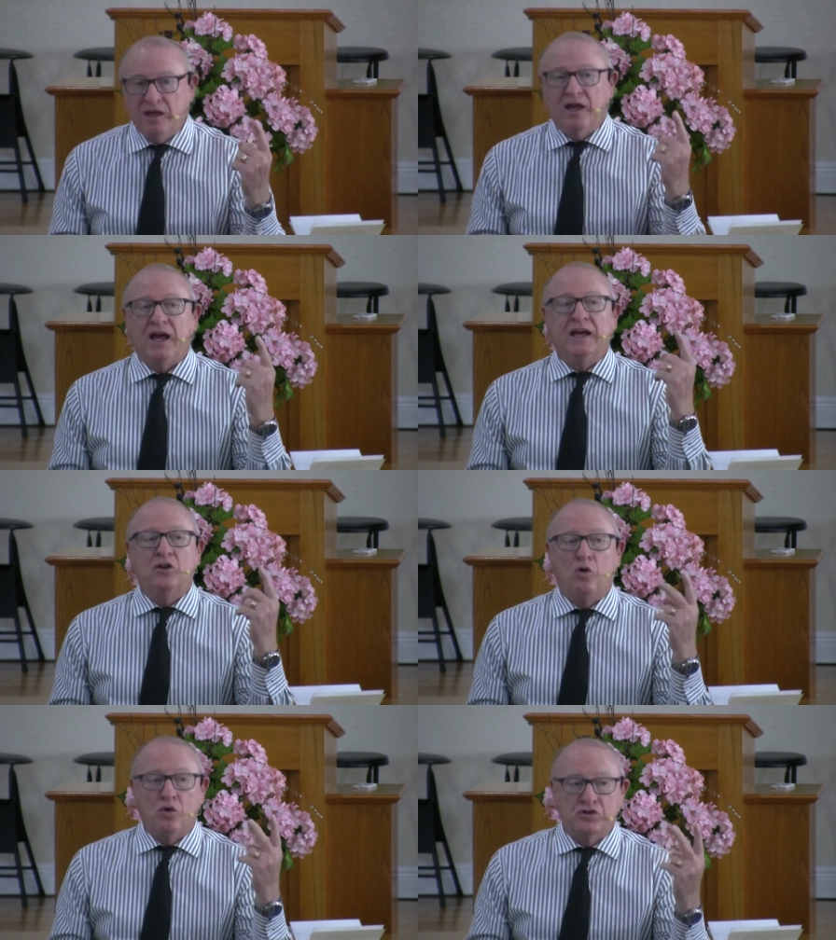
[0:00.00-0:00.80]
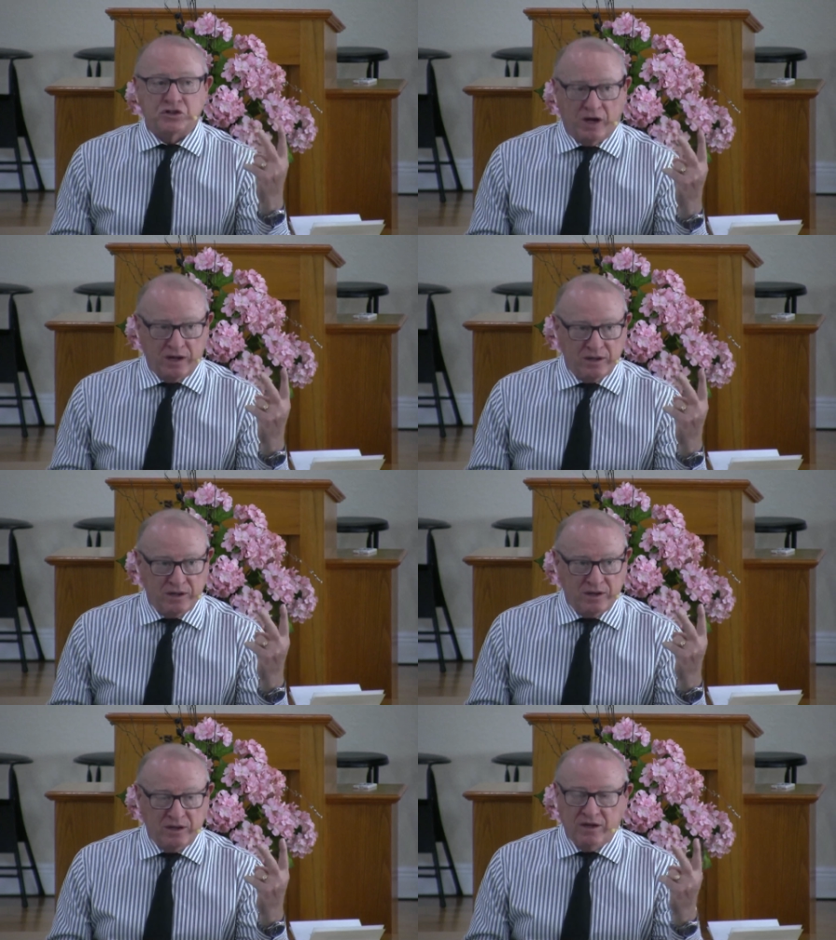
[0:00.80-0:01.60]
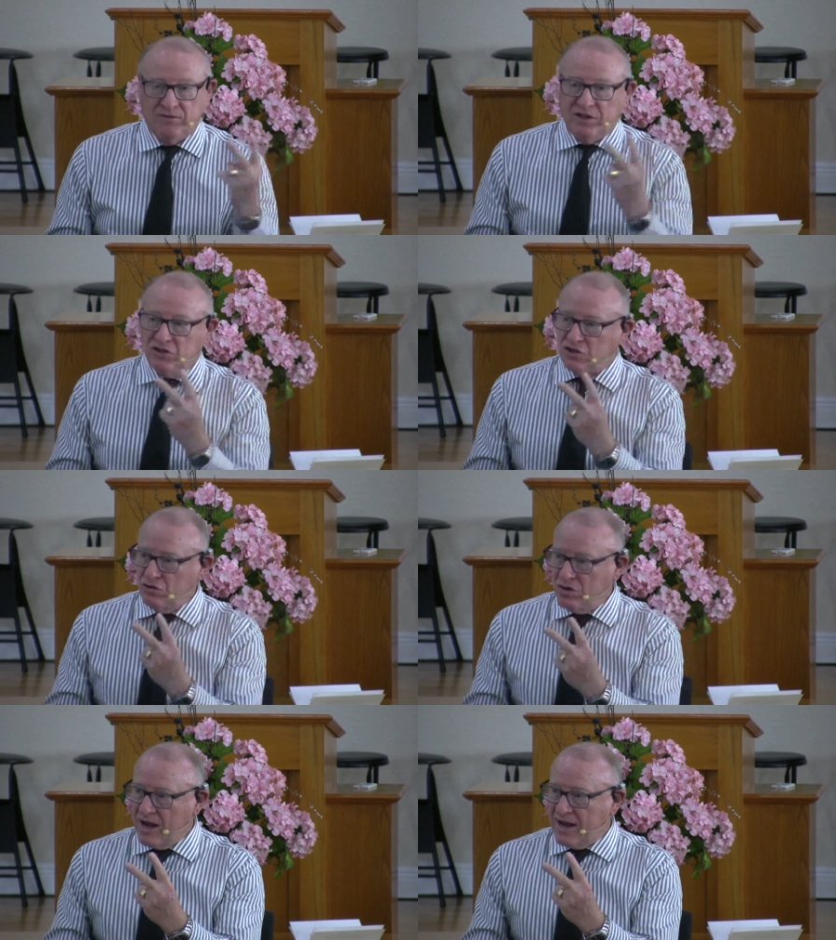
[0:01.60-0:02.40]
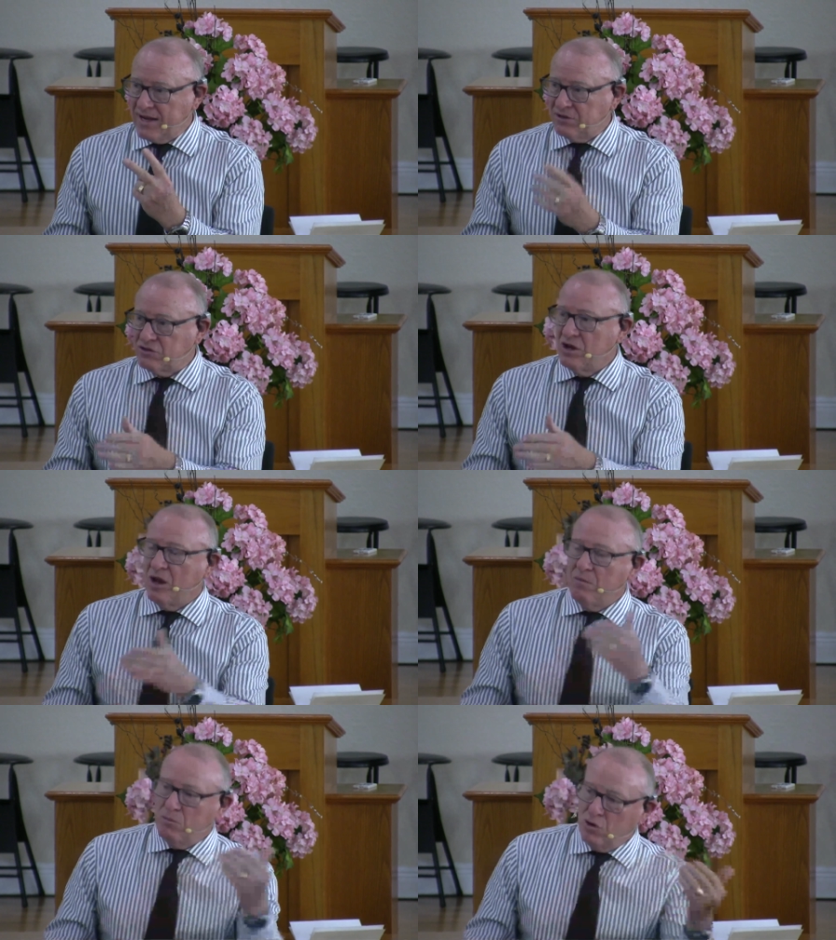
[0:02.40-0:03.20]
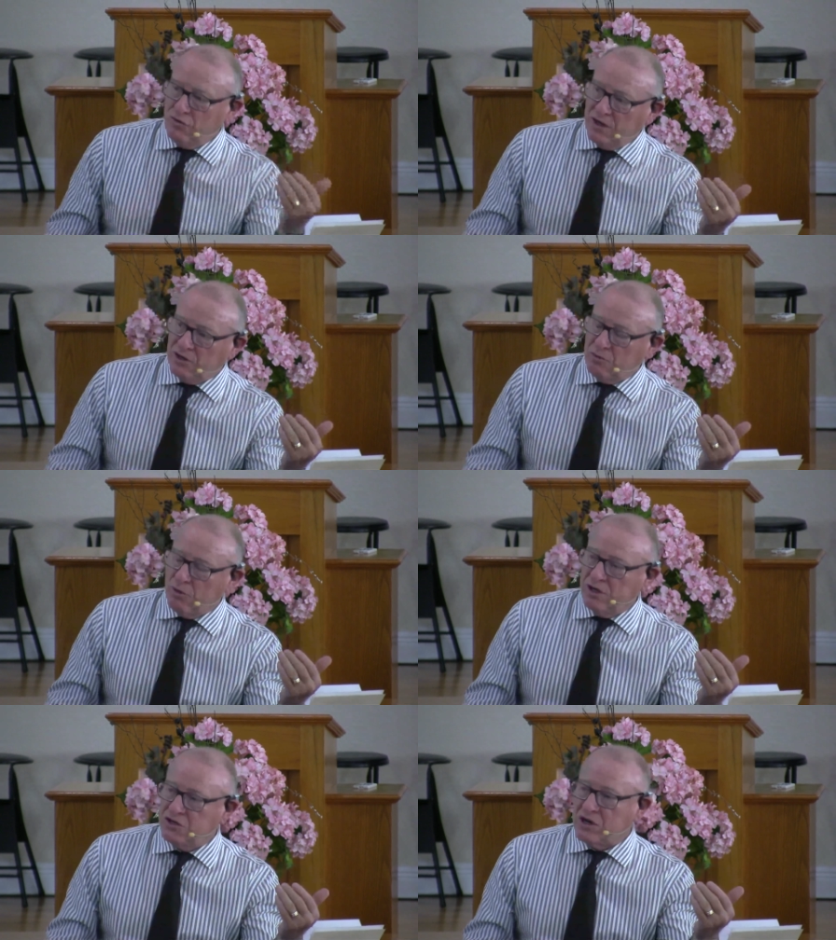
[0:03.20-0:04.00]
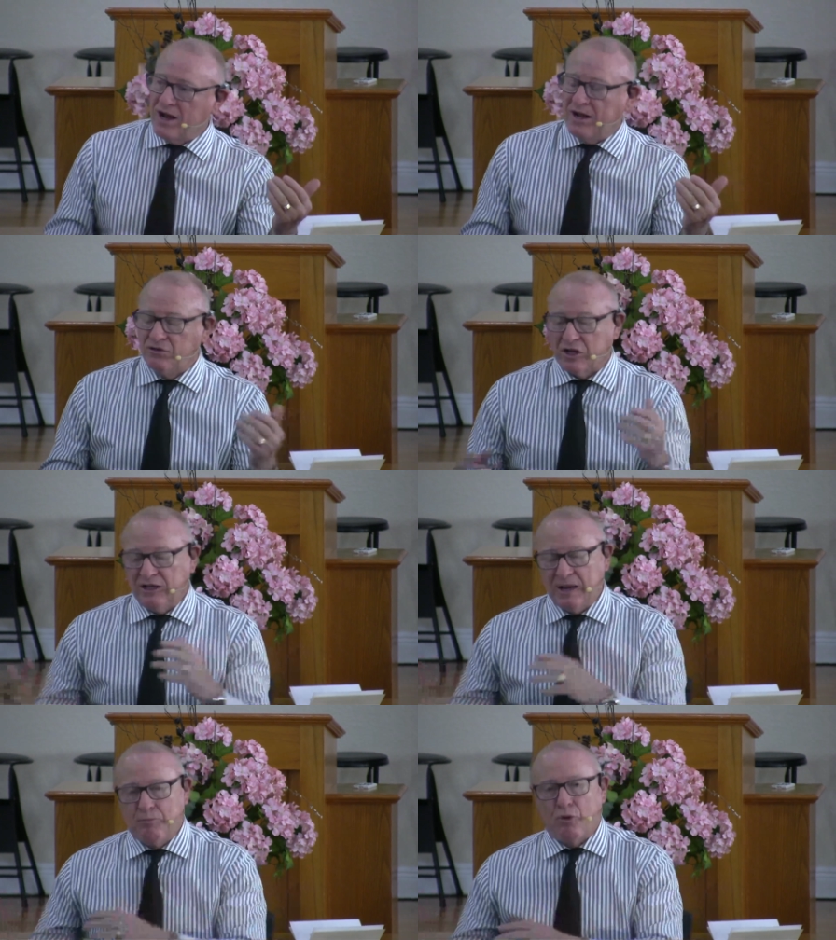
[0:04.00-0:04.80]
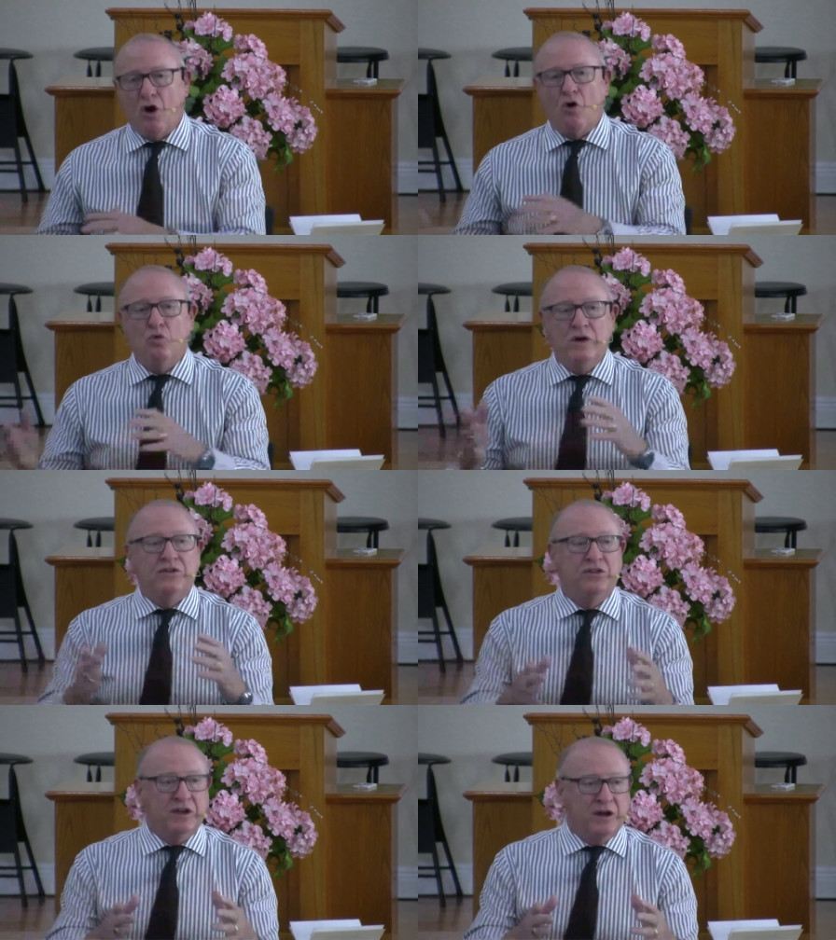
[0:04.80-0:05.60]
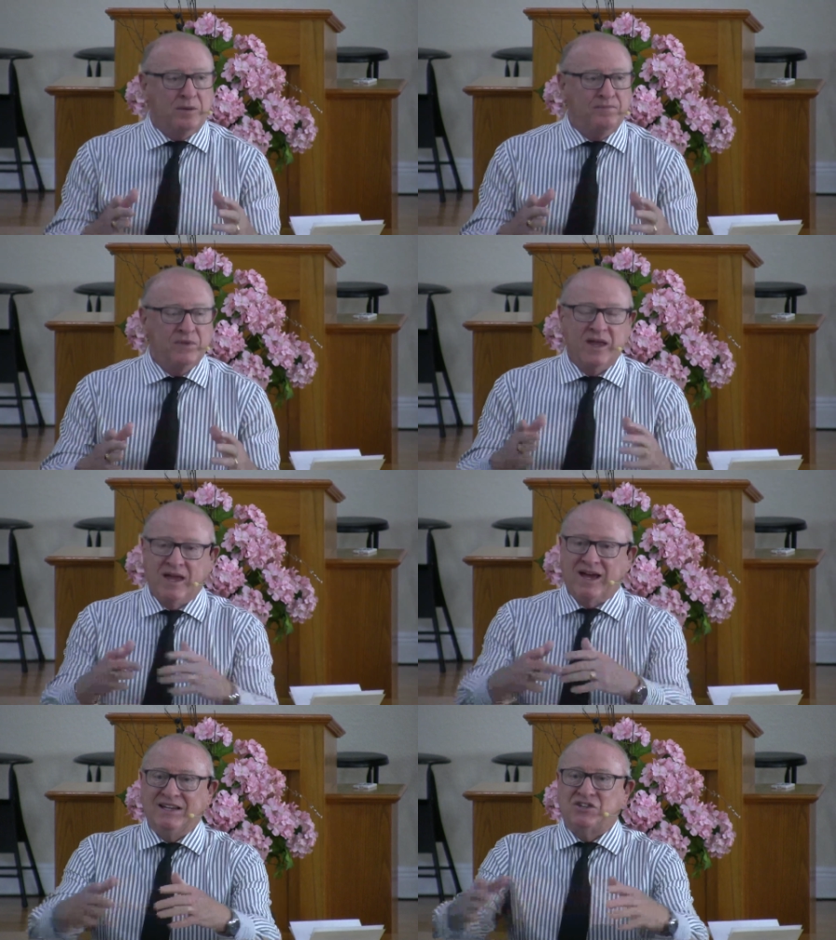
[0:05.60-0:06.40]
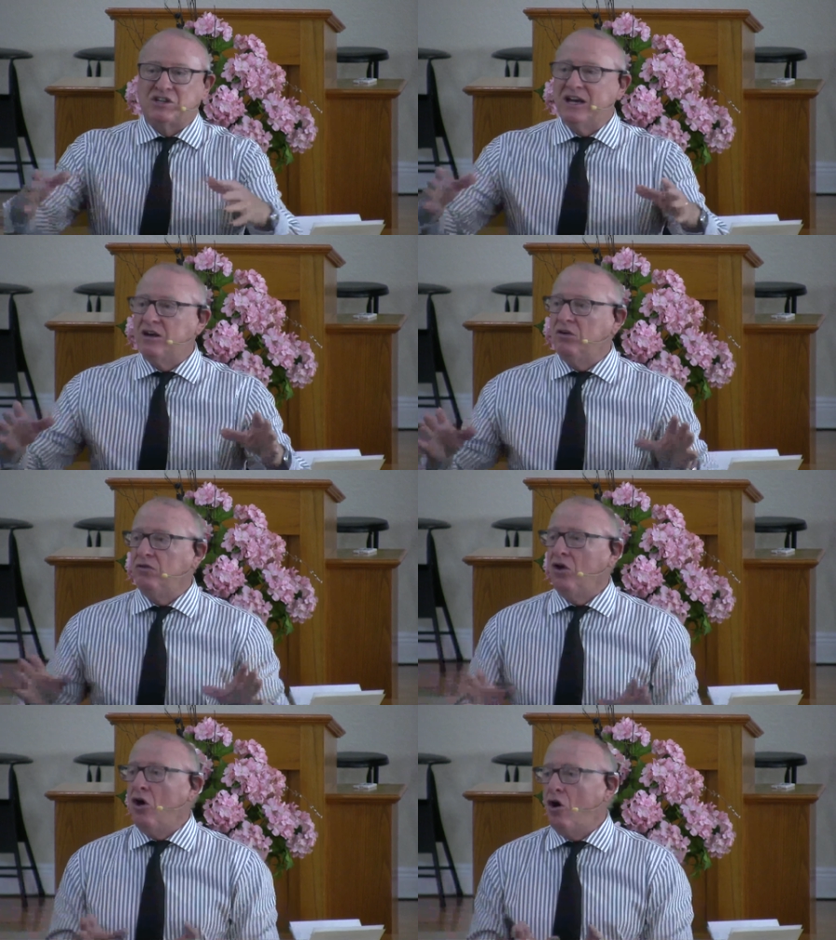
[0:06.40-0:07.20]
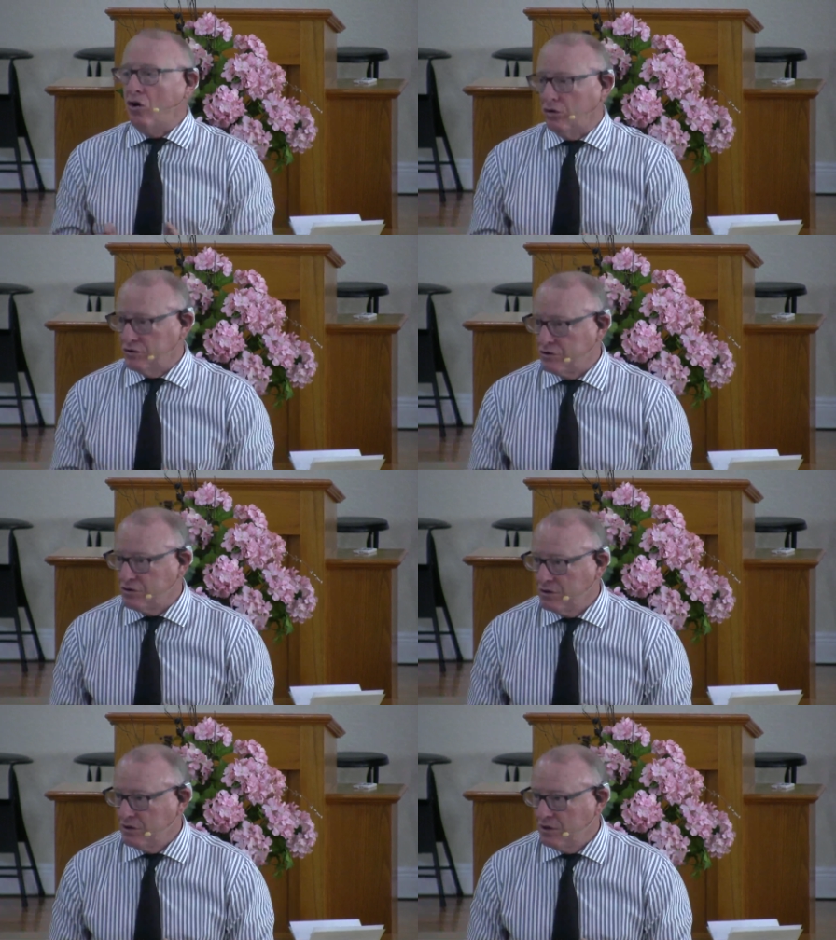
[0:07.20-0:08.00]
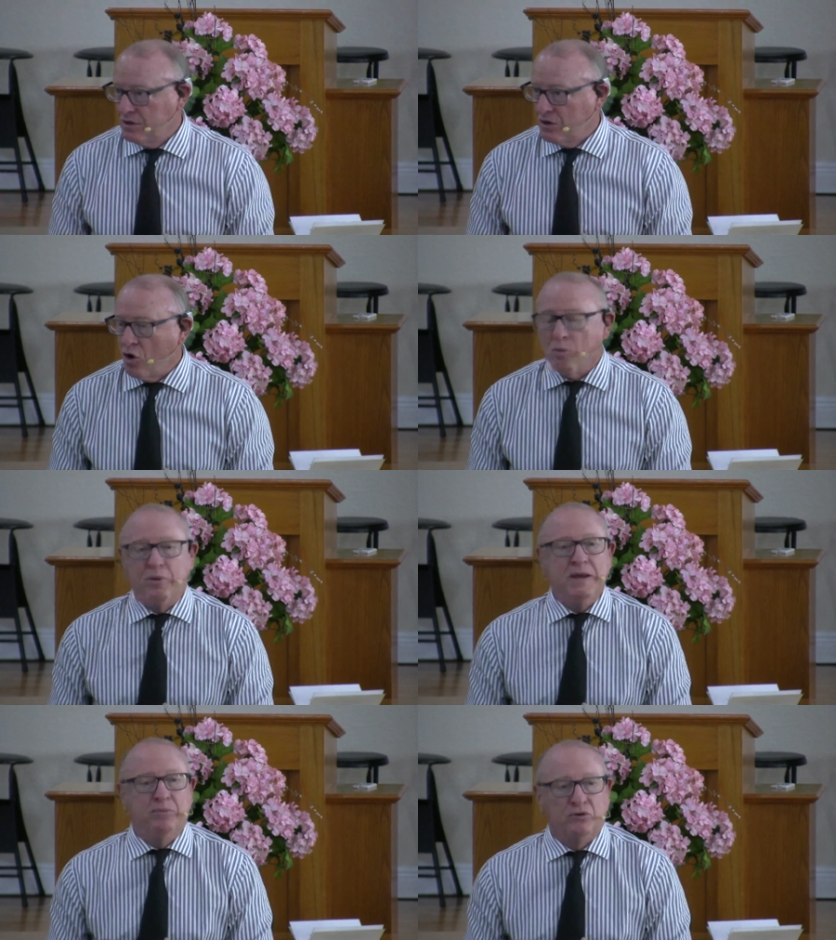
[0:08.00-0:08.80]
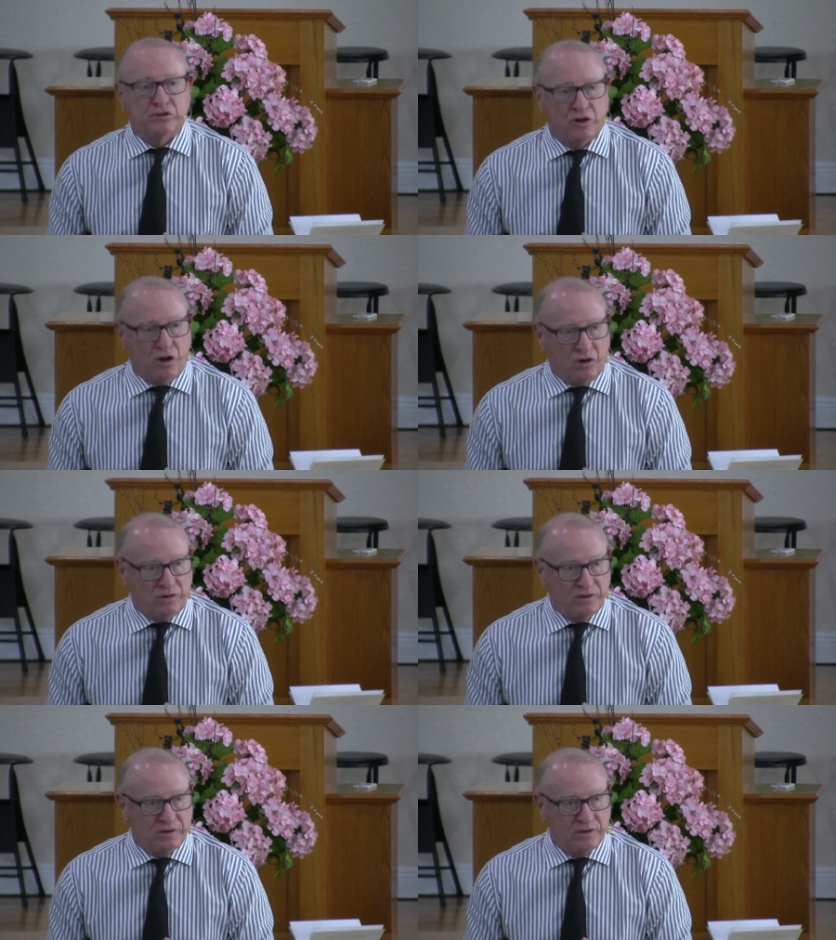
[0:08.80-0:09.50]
and Horsa. These two guys moved into the British Isles and they brought with them a set of laws called People's Law.